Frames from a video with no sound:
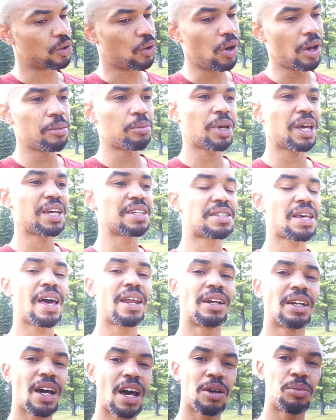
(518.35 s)
Coinbase
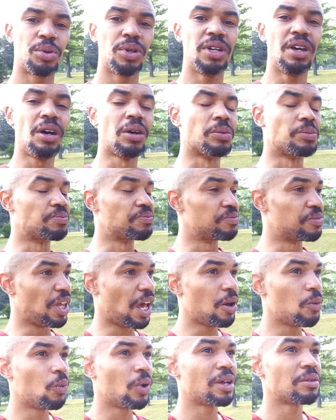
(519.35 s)
had an I P O.
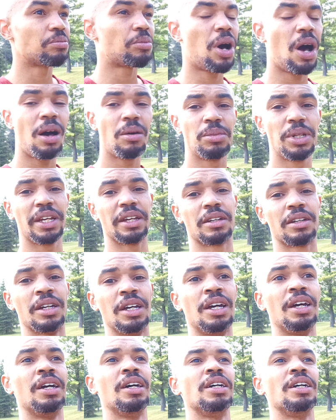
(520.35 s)
They went public.